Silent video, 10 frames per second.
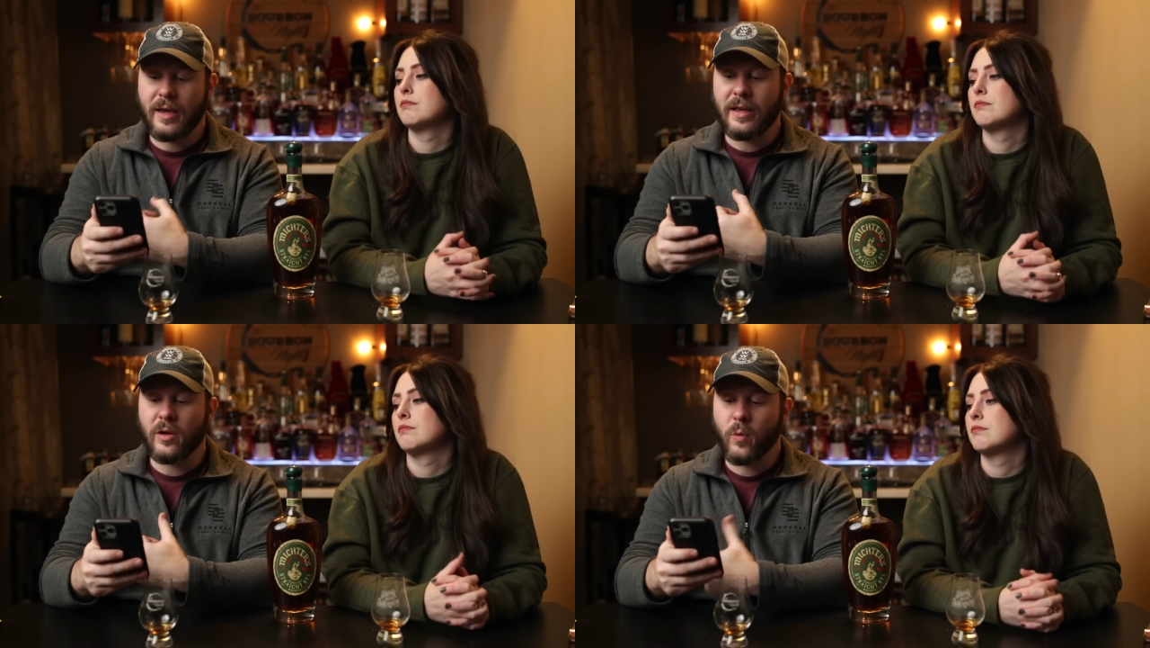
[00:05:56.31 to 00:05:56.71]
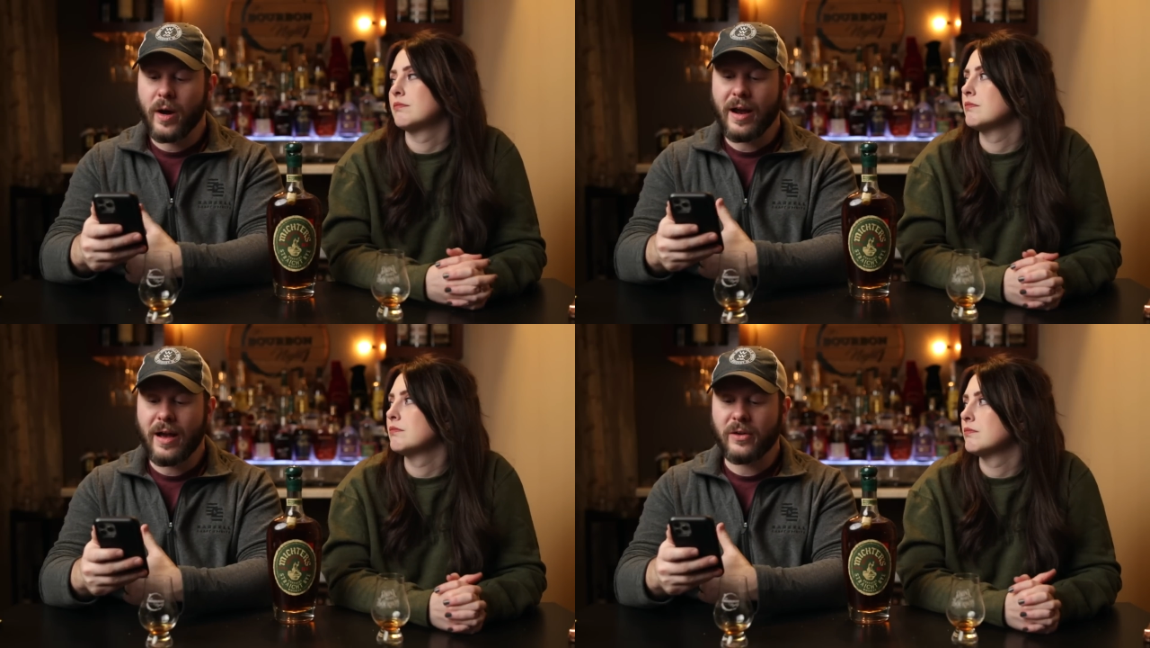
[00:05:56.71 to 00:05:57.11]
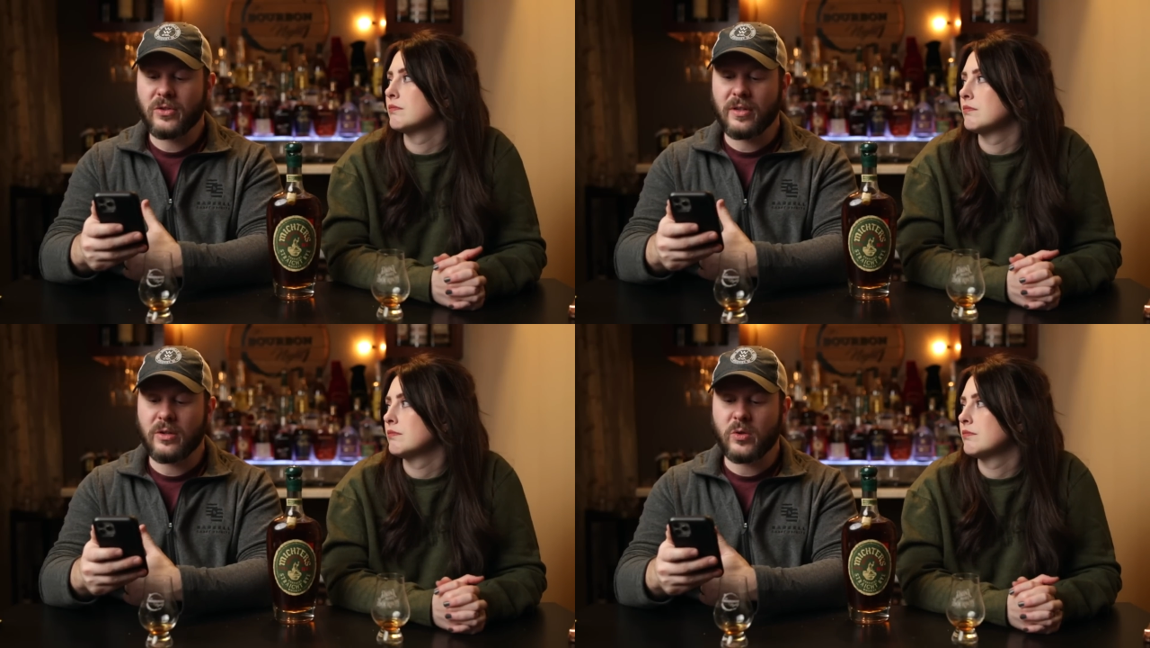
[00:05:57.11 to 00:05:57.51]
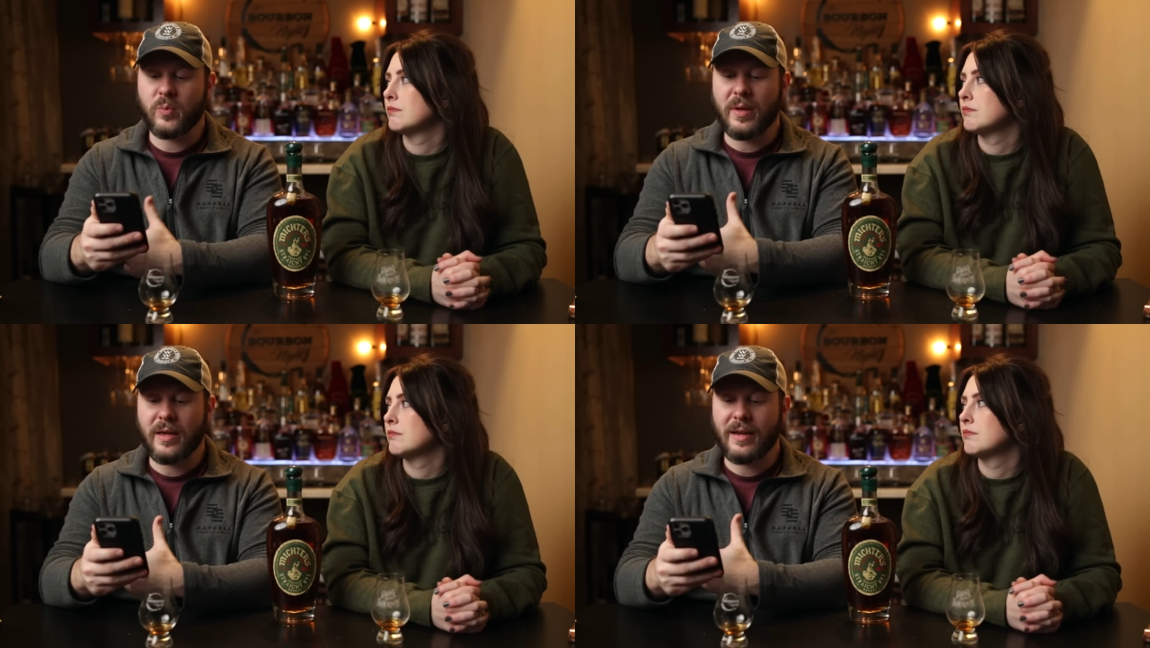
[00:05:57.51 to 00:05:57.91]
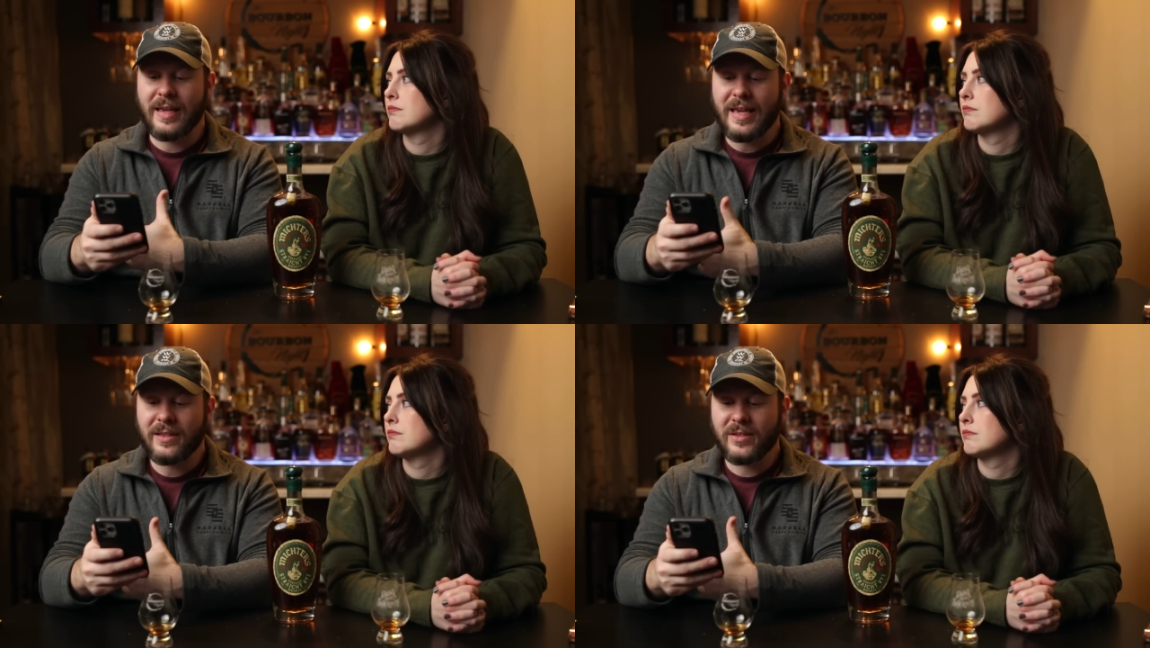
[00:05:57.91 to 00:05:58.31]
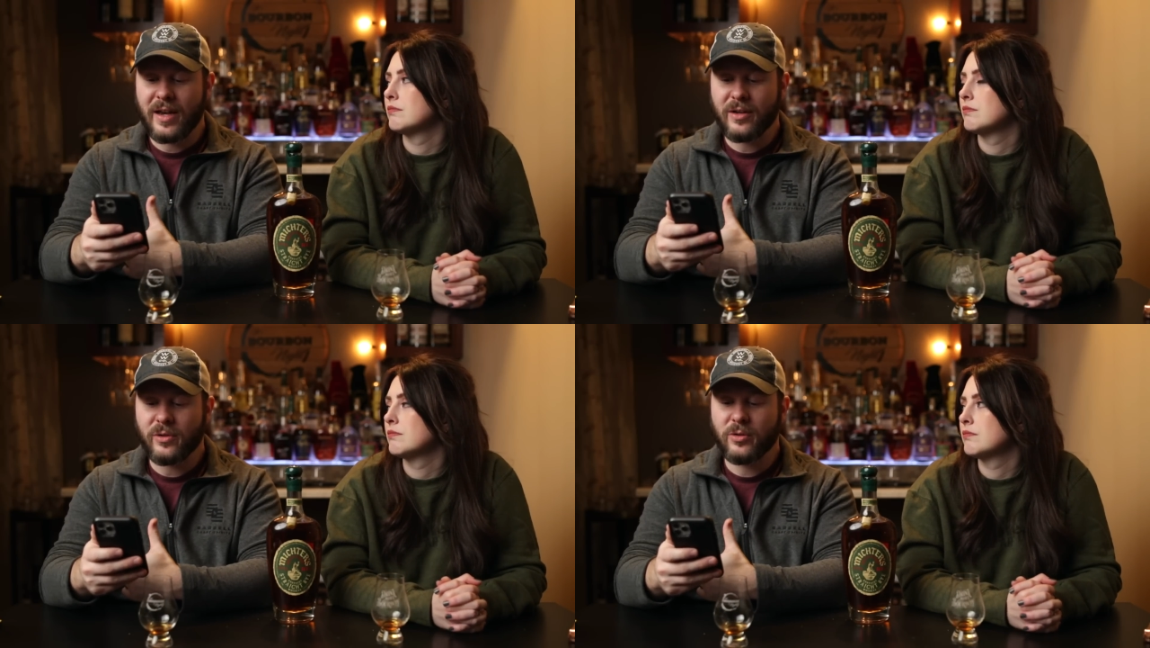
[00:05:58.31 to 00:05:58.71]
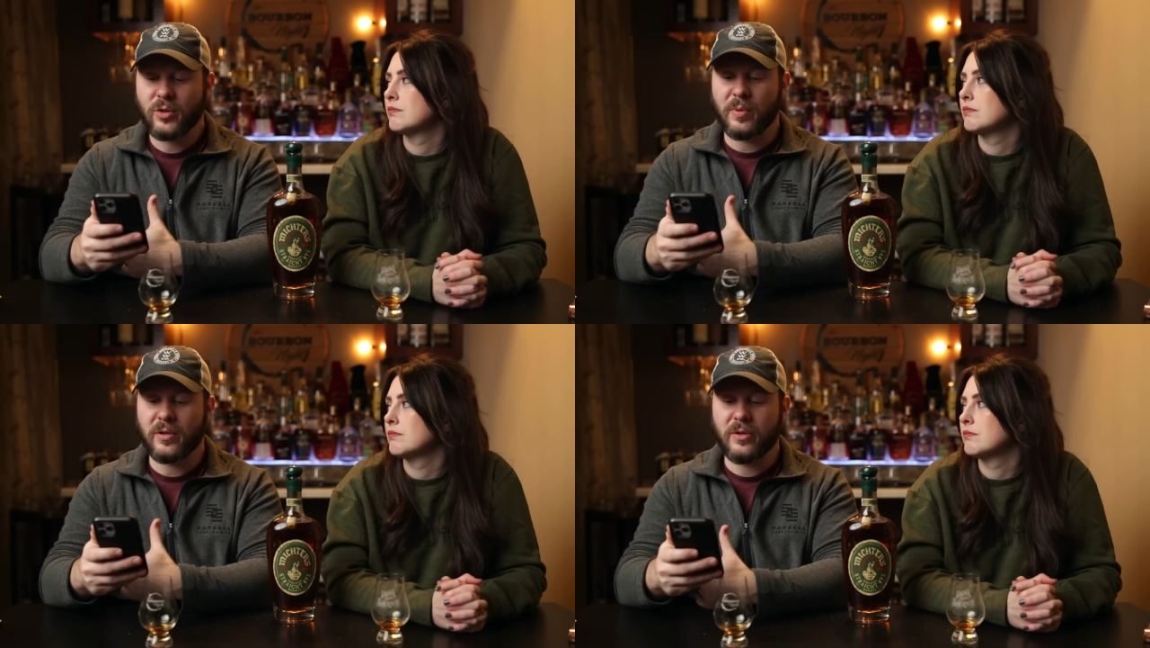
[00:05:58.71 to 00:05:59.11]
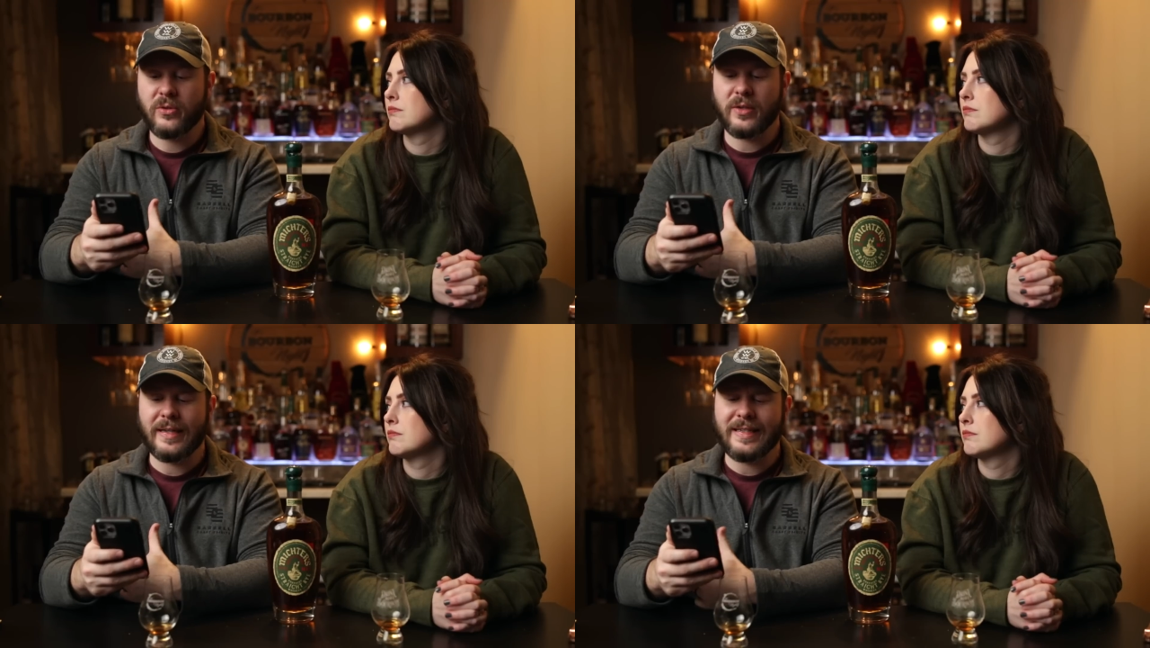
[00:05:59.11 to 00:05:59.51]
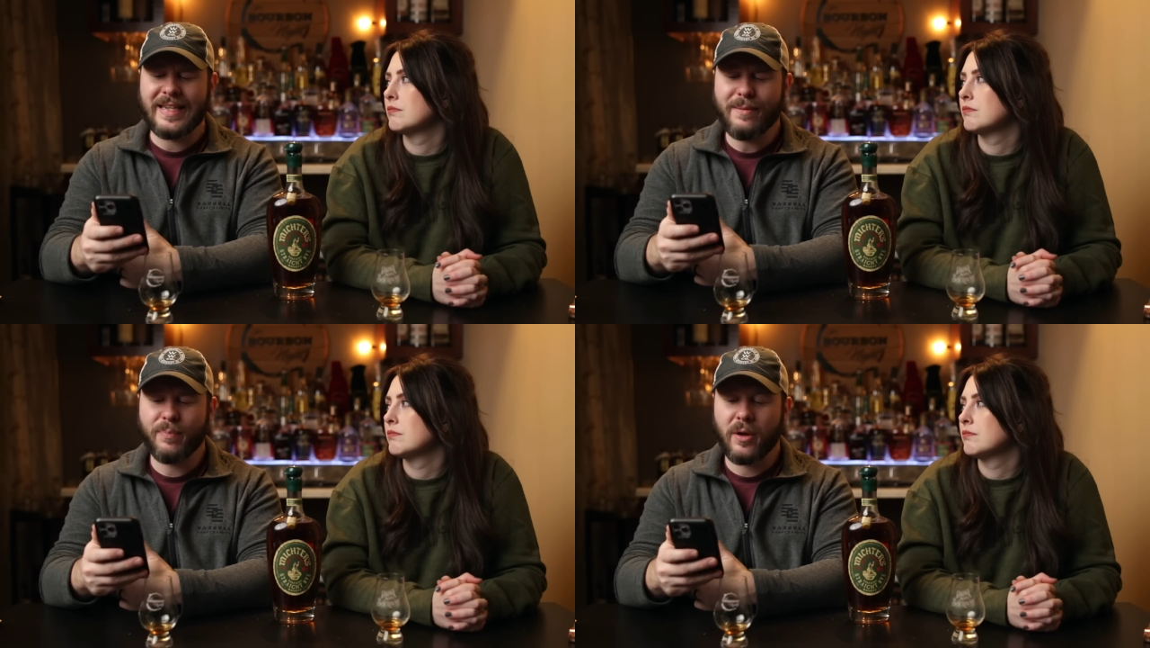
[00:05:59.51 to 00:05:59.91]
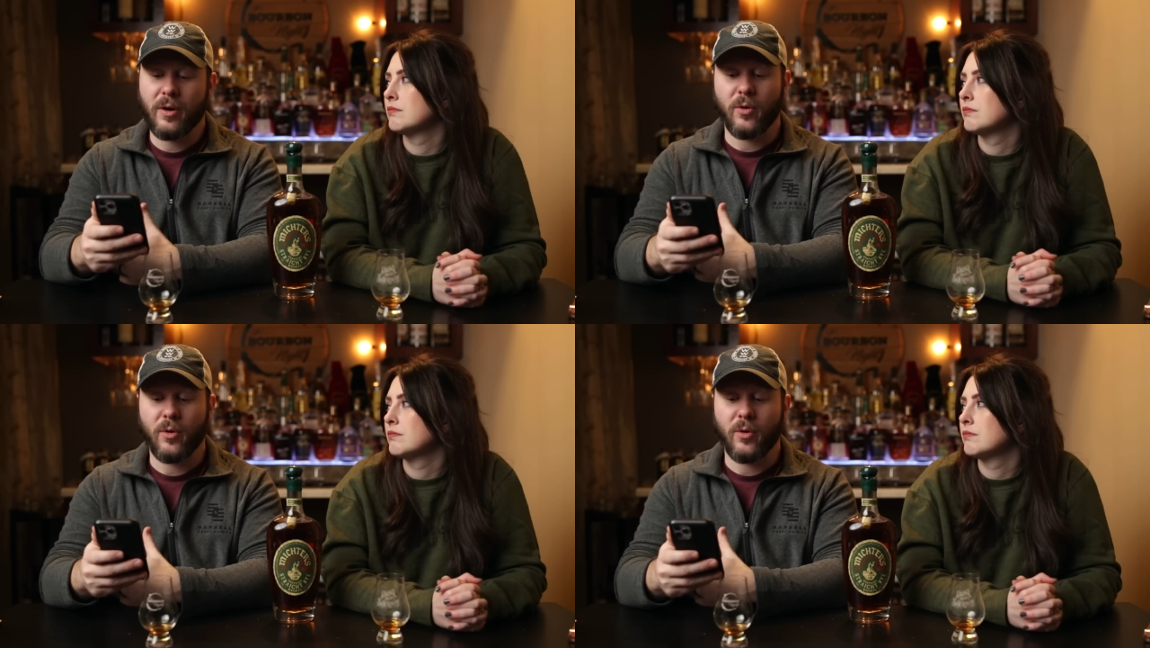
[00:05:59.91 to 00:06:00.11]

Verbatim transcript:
Speaker 1: in a warehouse that has been heat cycled to produce a deep,